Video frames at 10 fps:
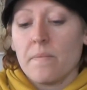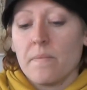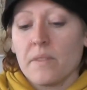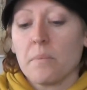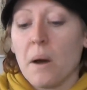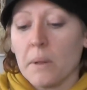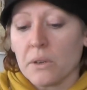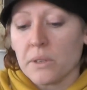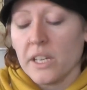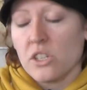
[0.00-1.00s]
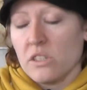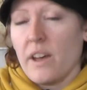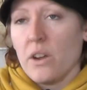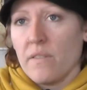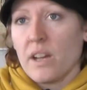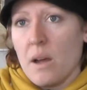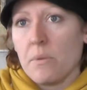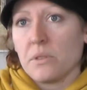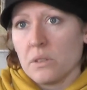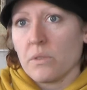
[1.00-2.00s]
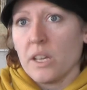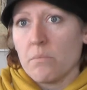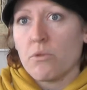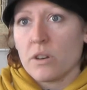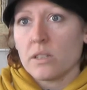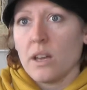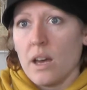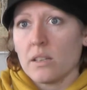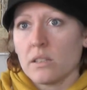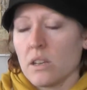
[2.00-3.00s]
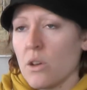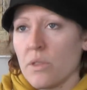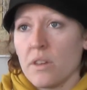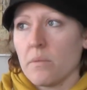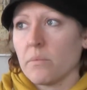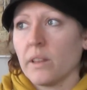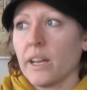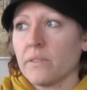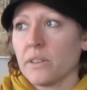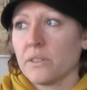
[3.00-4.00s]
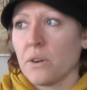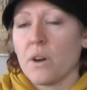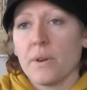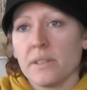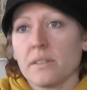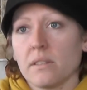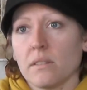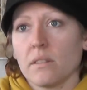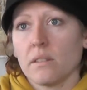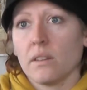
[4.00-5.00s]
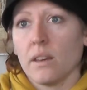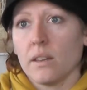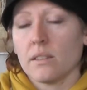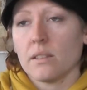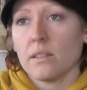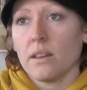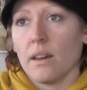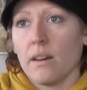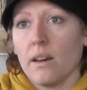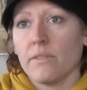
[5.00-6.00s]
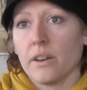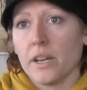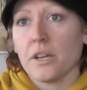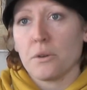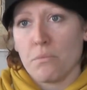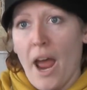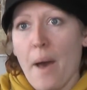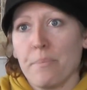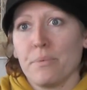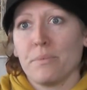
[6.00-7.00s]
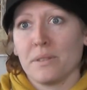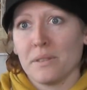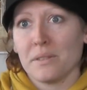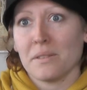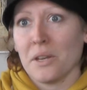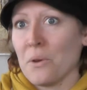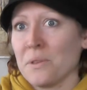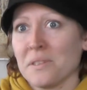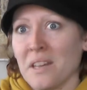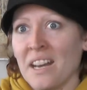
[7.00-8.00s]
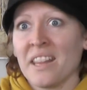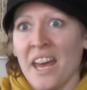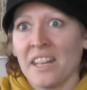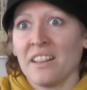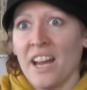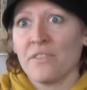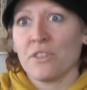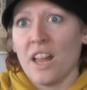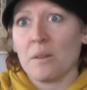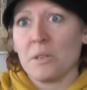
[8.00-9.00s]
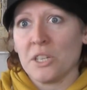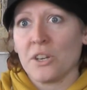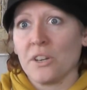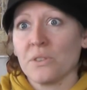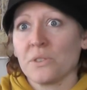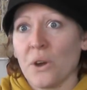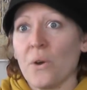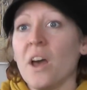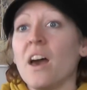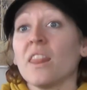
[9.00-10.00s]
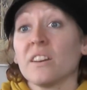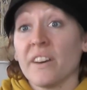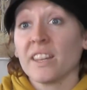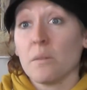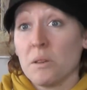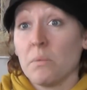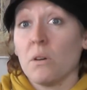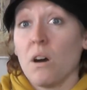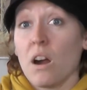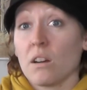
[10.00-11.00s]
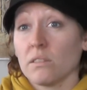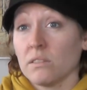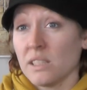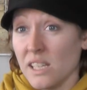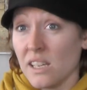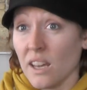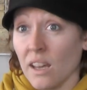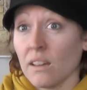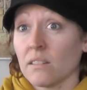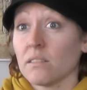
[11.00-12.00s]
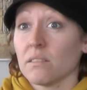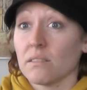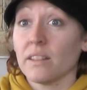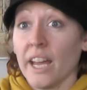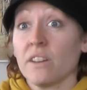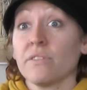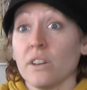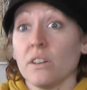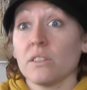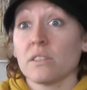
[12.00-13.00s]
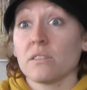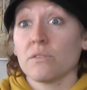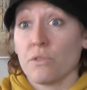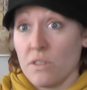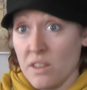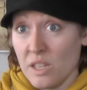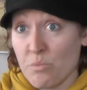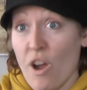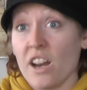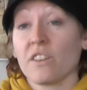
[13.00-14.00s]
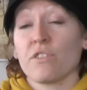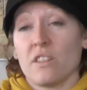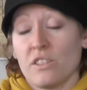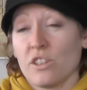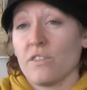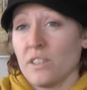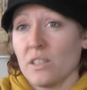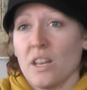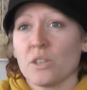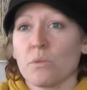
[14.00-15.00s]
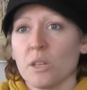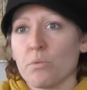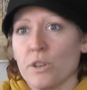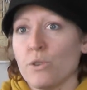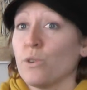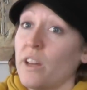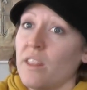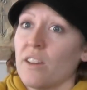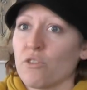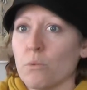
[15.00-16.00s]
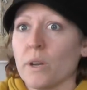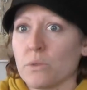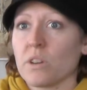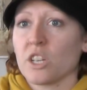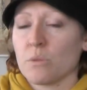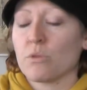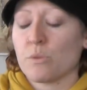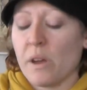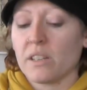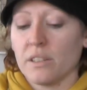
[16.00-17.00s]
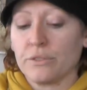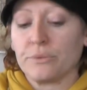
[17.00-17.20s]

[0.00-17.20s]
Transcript: The public relations value of the compost is really important to us. Landfills don't always get a very good rap. This is kind of the end of the line for a lot of materials. So the fact that people are seeking landfills for this product, for this service, is really pretty cool, I think, from a waste reduction perspective.